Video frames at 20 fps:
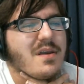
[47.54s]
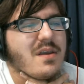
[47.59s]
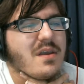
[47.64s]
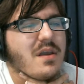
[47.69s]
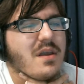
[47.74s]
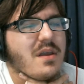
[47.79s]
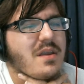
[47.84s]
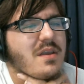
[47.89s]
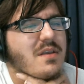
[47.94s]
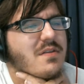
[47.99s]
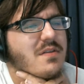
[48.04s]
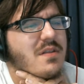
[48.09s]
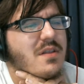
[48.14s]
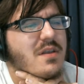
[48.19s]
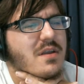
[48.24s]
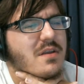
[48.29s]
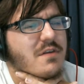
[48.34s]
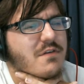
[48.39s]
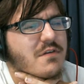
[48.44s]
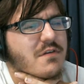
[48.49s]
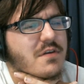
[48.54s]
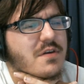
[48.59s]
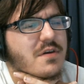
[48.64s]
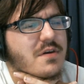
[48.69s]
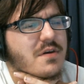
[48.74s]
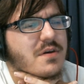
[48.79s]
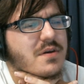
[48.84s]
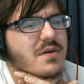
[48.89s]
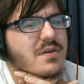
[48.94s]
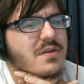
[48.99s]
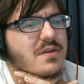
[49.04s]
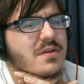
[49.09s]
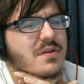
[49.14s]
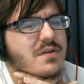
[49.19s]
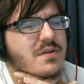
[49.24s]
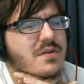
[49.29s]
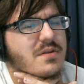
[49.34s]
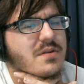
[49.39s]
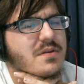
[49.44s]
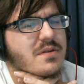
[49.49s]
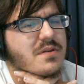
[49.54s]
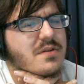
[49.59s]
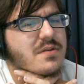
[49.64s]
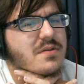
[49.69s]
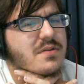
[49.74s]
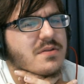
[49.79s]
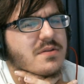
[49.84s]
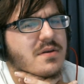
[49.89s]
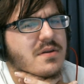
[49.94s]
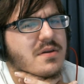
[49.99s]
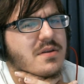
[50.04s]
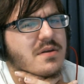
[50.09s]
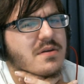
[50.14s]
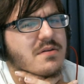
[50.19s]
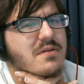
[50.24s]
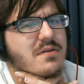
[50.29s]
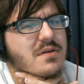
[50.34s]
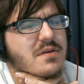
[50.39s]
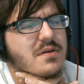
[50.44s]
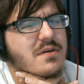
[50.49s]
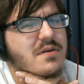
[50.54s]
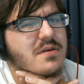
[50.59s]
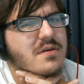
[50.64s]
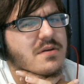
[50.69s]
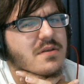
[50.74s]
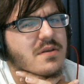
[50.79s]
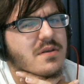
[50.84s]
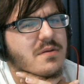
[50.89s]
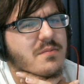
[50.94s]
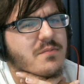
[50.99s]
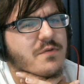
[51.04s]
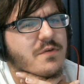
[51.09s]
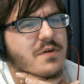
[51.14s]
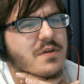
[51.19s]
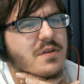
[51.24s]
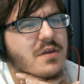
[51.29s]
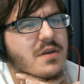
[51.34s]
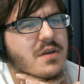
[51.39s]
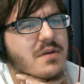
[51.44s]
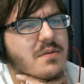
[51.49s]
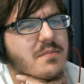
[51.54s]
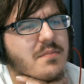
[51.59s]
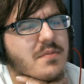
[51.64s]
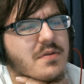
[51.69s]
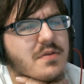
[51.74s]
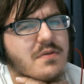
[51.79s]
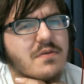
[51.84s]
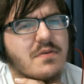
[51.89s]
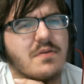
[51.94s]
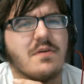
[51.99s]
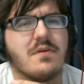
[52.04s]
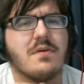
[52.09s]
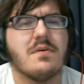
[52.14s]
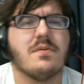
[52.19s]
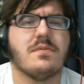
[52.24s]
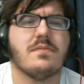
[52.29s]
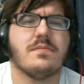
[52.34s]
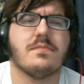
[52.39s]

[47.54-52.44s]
I guess you could, technically, because I am reading it, but still.